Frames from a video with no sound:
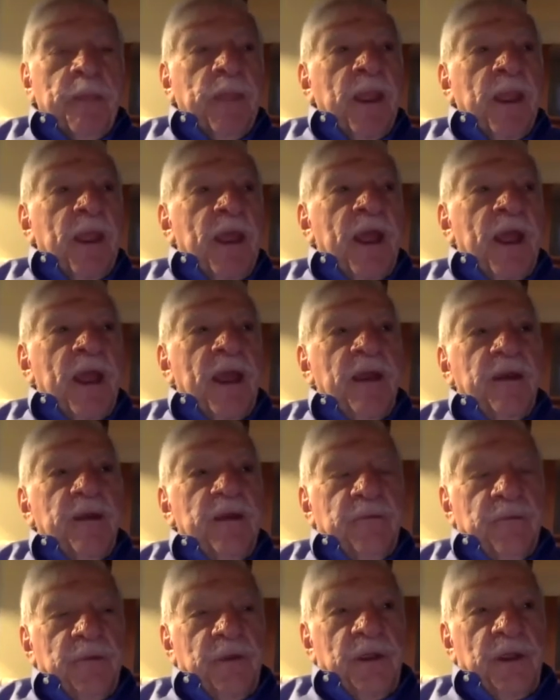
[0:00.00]

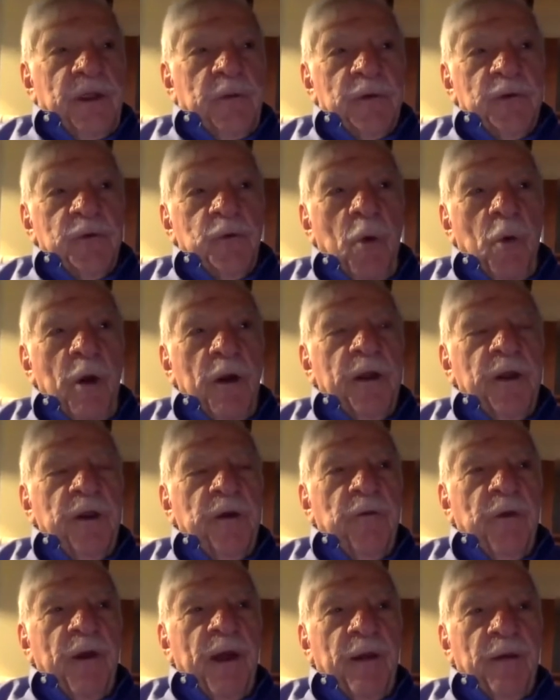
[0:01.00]
And he was walking
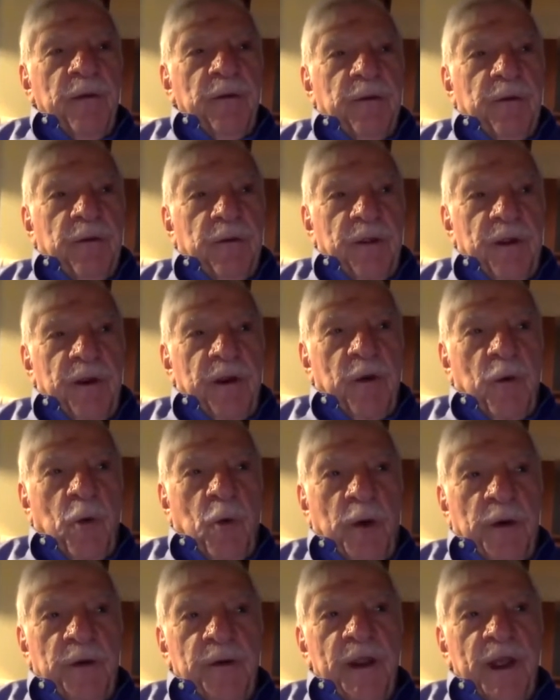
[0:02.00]
around there
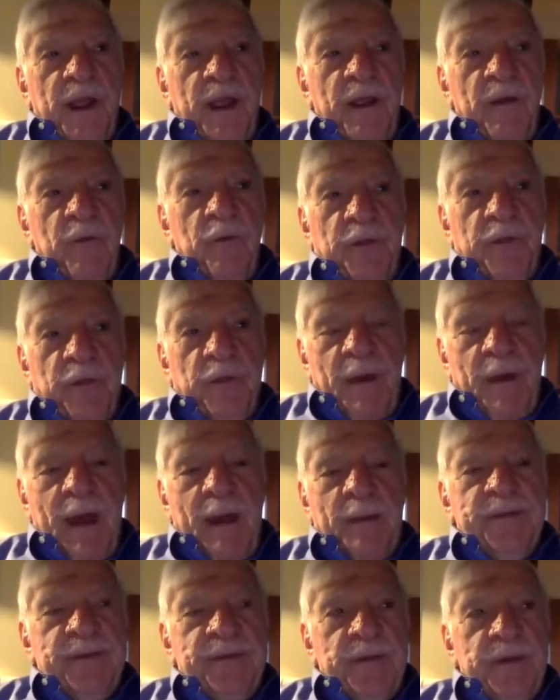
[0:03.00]
one day with the
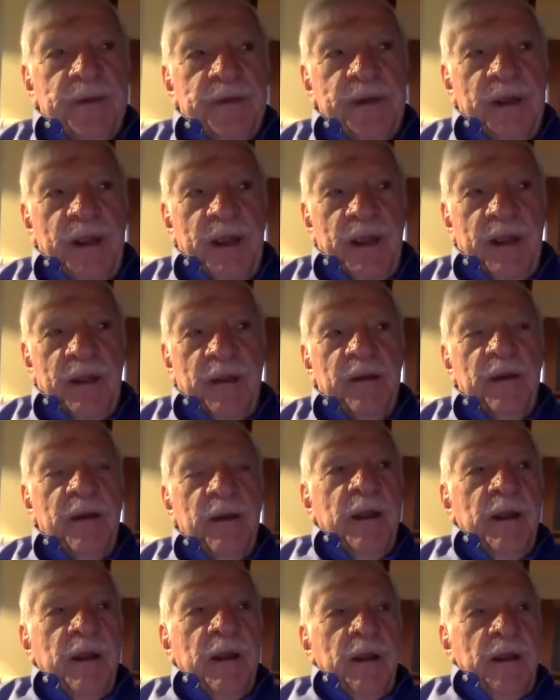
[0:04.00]
maps in his hand,
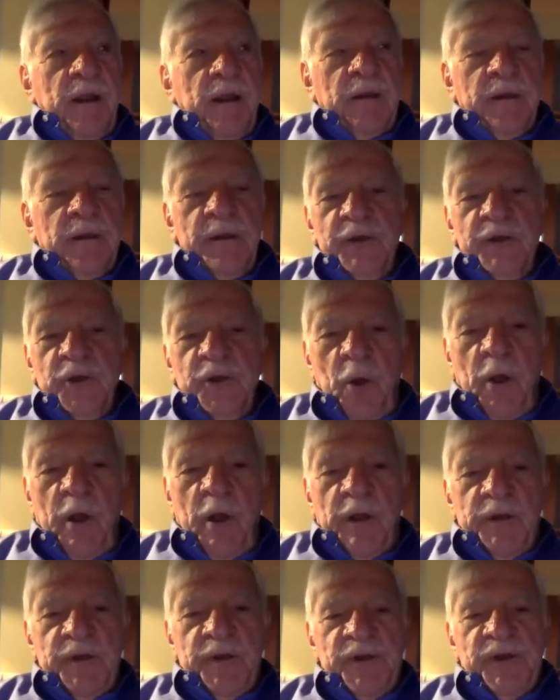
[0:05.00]
and he
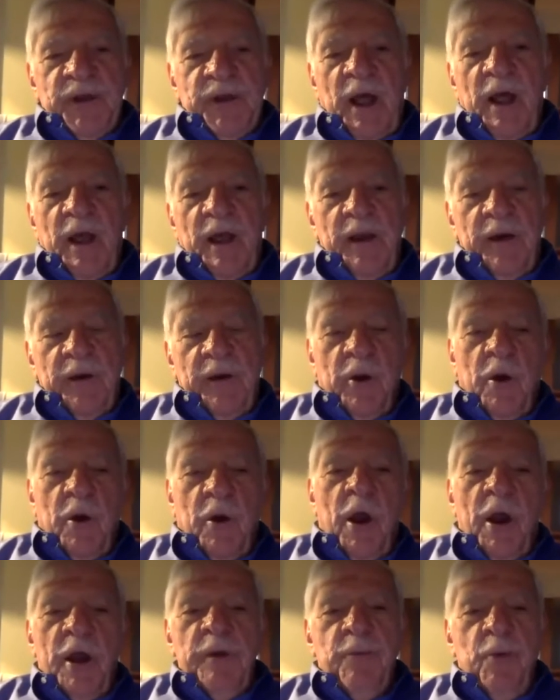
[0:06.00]
saw a sign, a
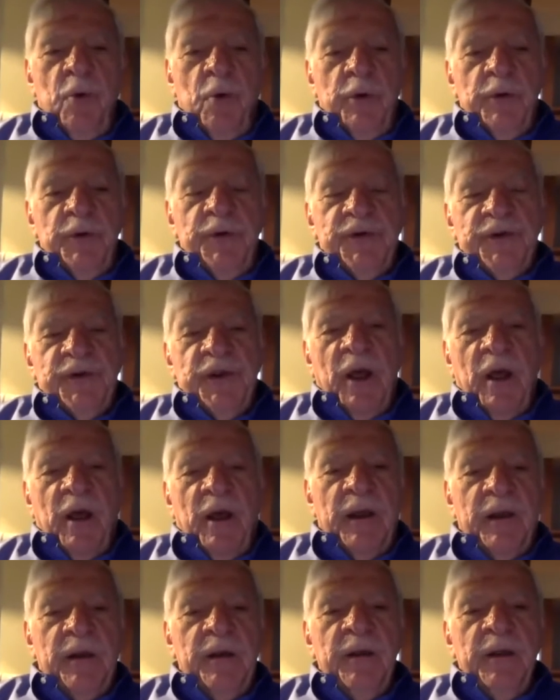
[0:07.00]
cardboard
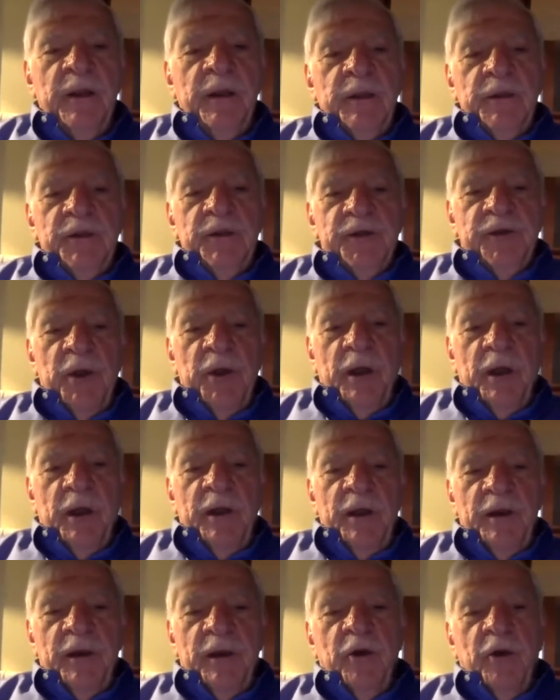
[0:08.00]
sign stuck
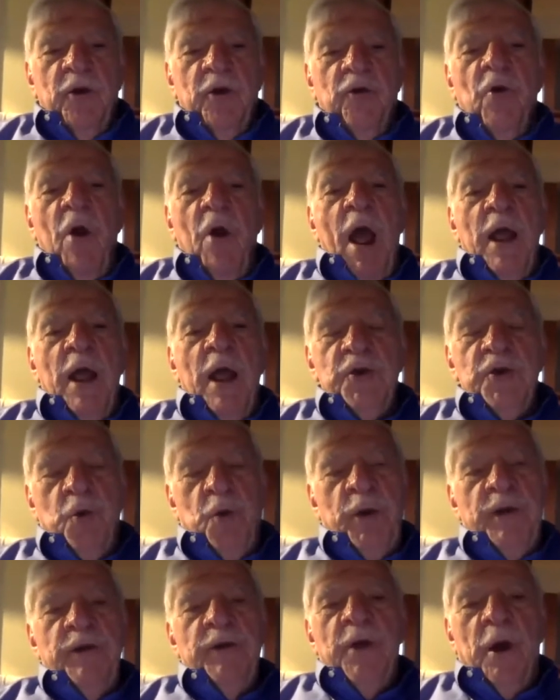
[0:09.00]
in a garage
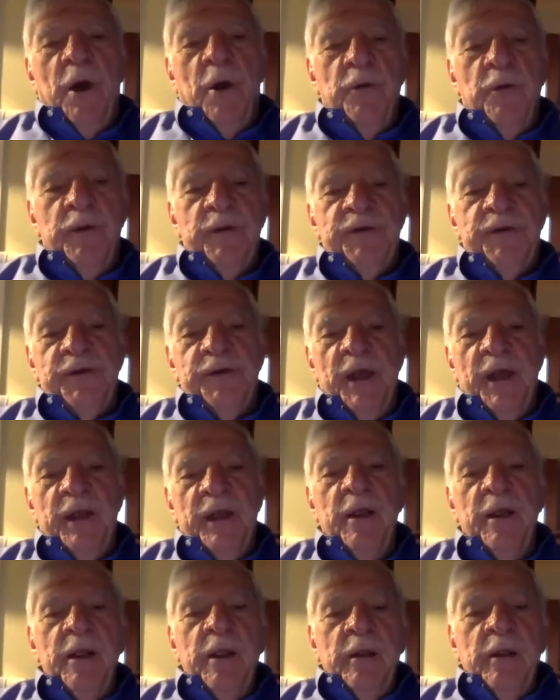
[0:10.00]
window that said,
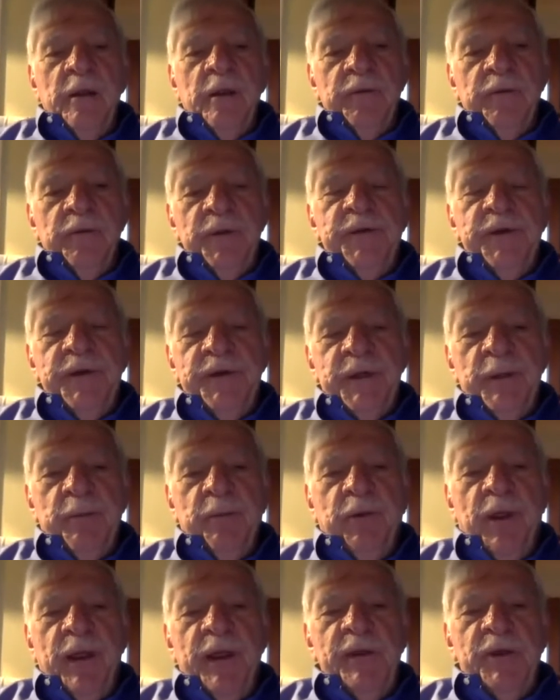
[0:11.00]
This is the
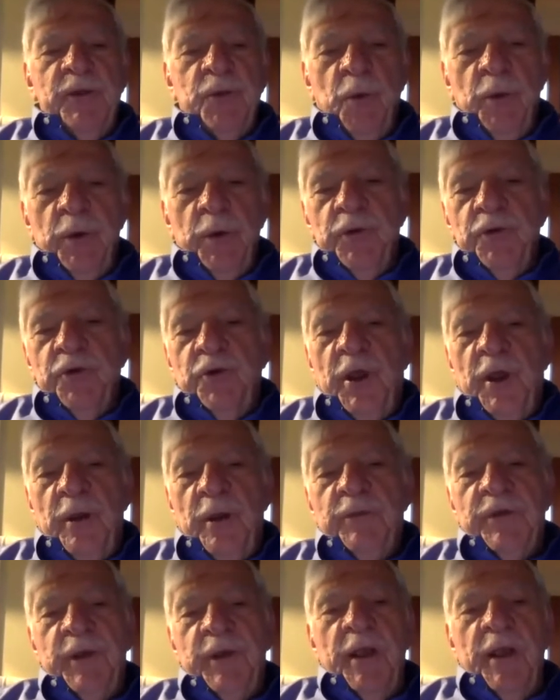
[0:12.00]
place where
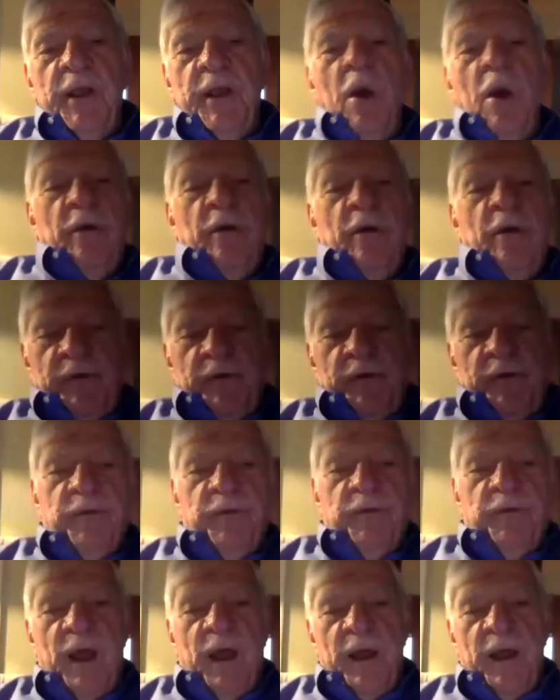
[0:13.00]
James A. Garfield
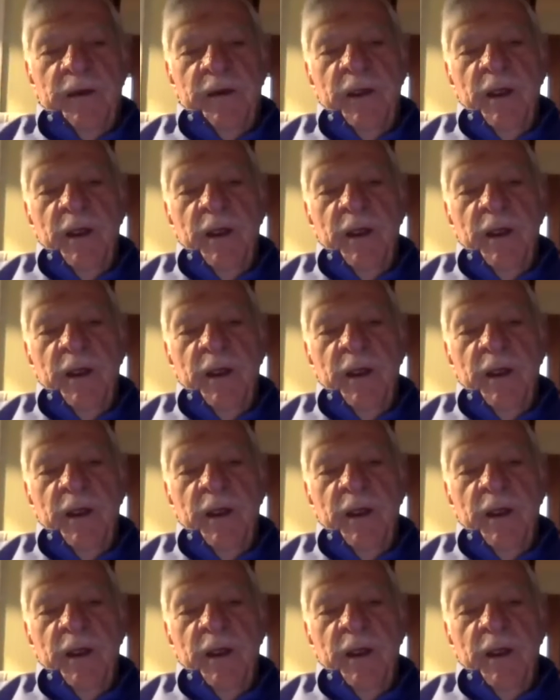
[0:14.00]
died.